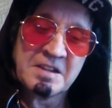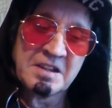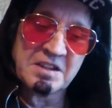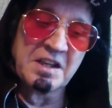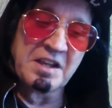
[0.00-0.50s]

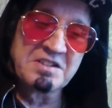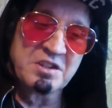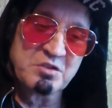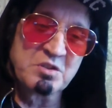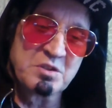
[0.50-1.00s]
Yeah, that's
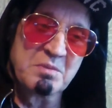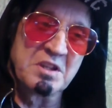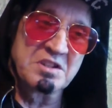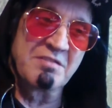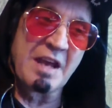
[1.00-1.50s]
interesting
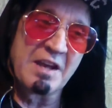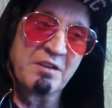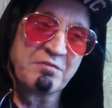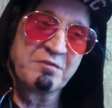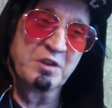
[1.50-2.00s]
because I've had
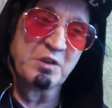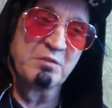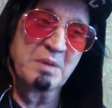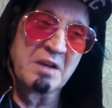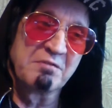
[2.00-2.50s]
a few
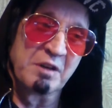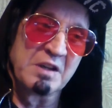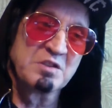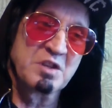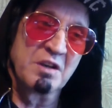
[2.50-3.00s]
of my
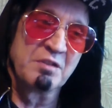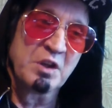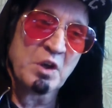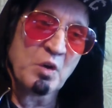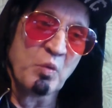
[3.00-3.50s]
friends
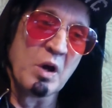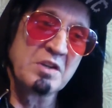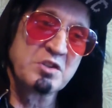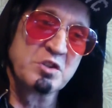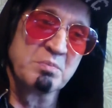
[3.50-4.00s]

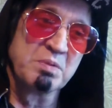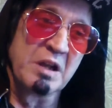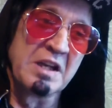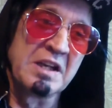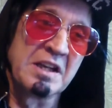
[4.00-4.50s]
watched you
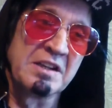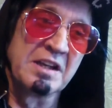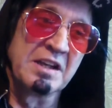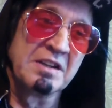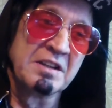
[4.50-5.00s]
playing
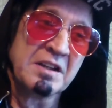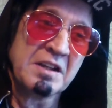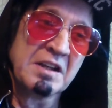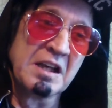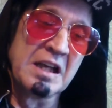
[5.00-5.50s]
and
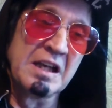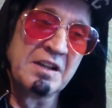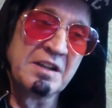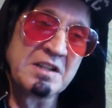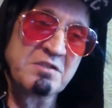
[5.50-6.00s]

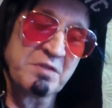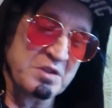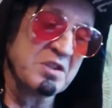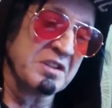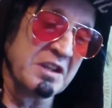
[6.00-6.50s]
that's the
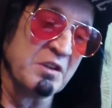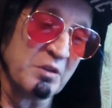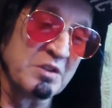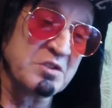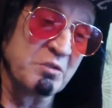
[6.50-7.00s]
first thing they
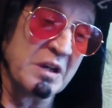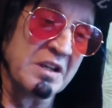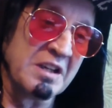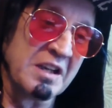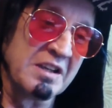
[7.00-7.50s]
noticed,
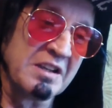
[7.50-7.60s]
right? And